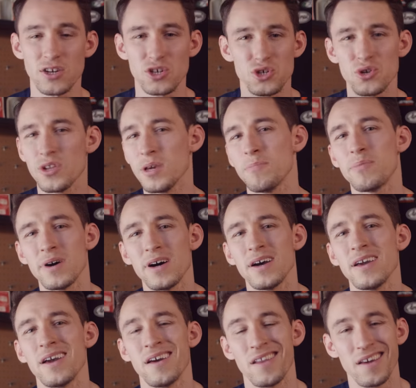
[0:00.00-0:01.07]
should he
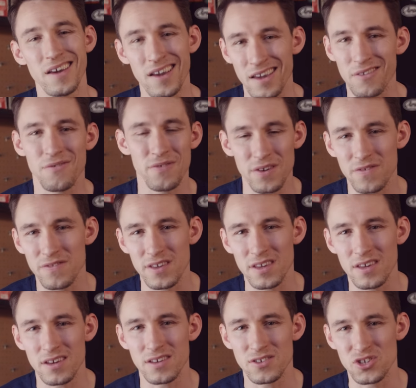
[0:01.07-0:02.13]
buy an
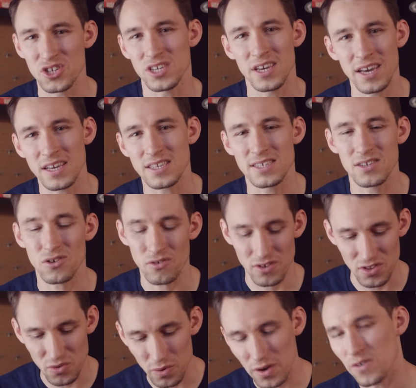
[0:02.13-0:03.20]
850 GS or
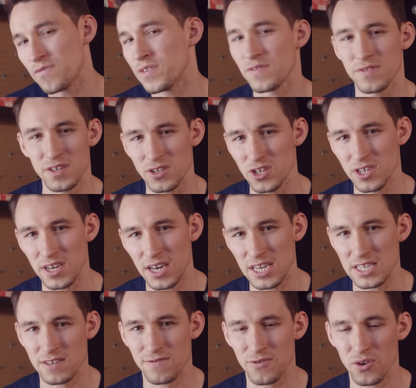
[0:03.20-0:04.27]
a 1250
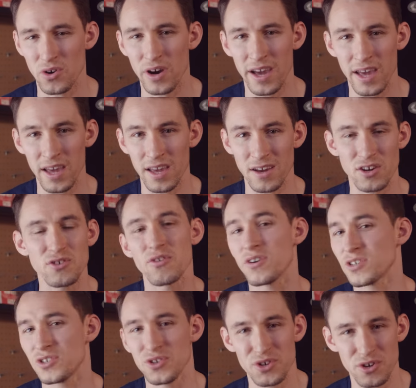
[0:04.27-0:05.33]
GS for a
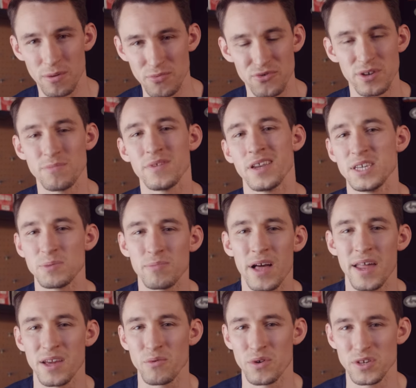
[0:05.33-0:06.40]
cross Europe trip that he's
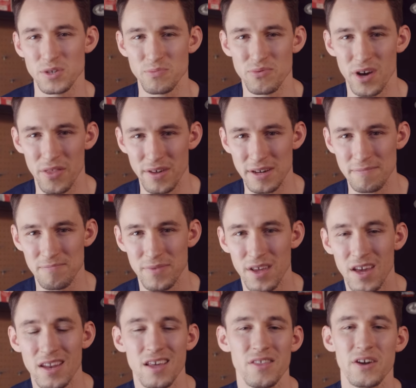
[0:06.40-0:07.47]
planning with his brother?
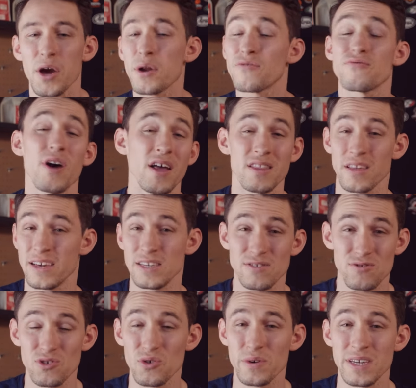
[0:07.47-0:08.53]
Now, the kind of riding that he's
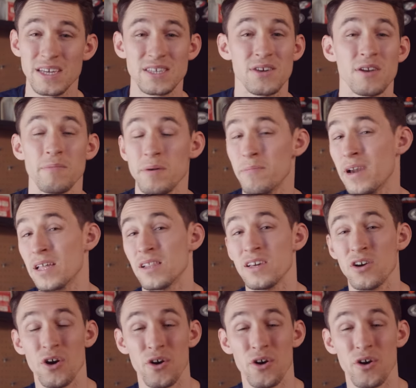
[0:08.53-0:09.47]
doing is going to be mainly